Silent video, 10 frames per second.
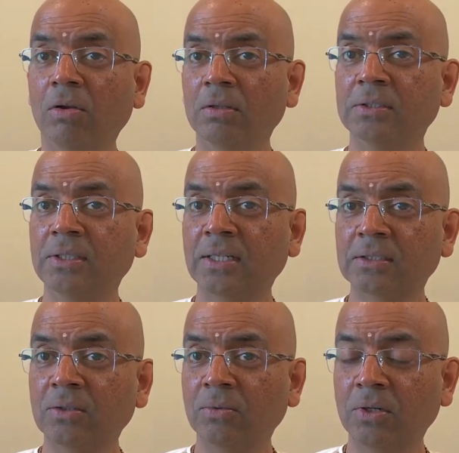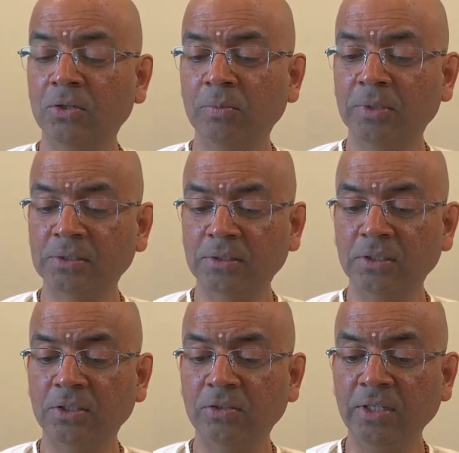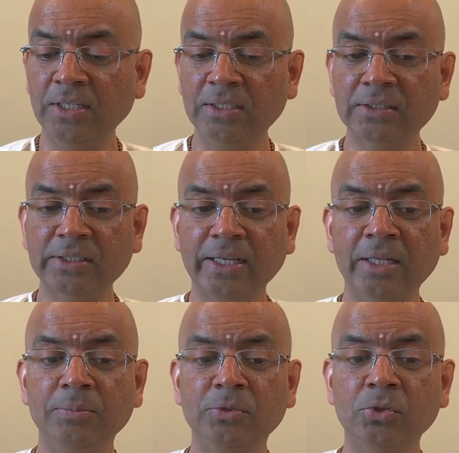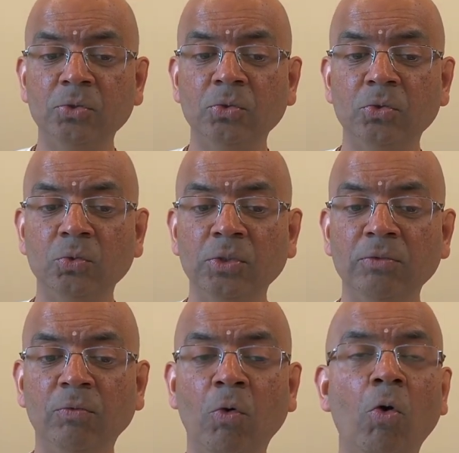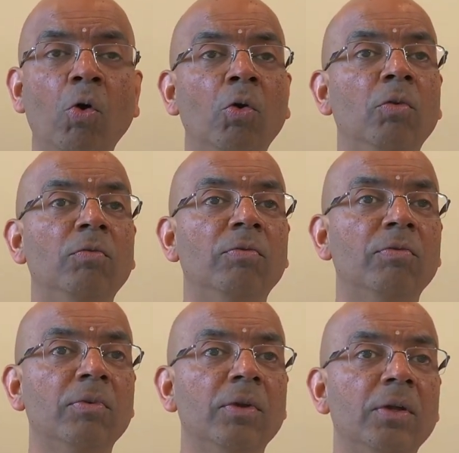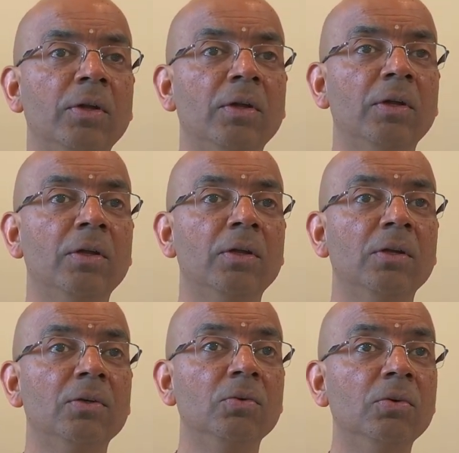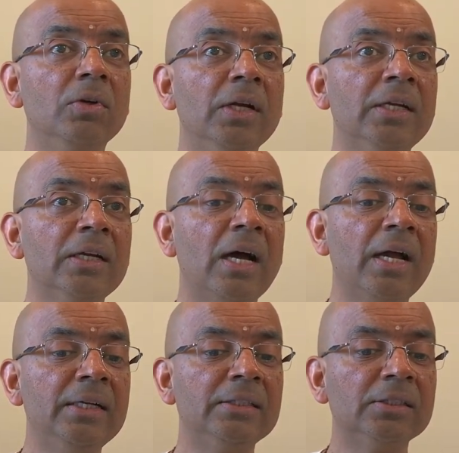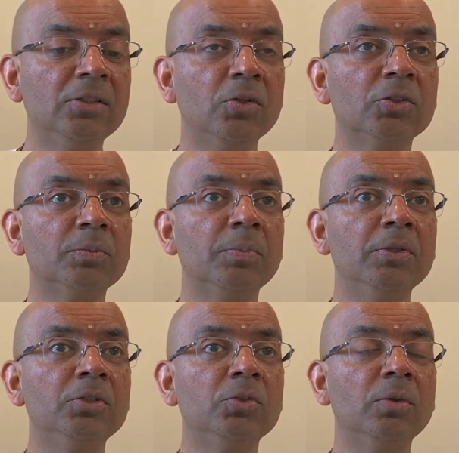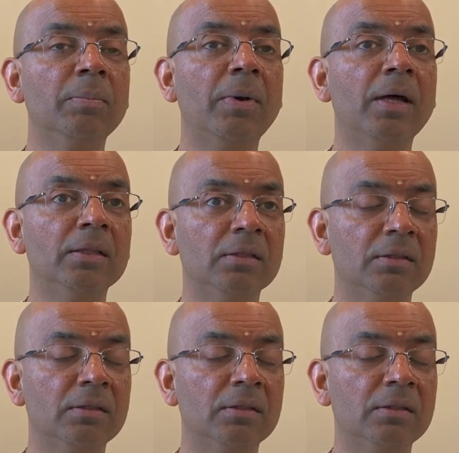See, that's the word you must... The treatise helps you to evolve to greater heights in your spiritual path.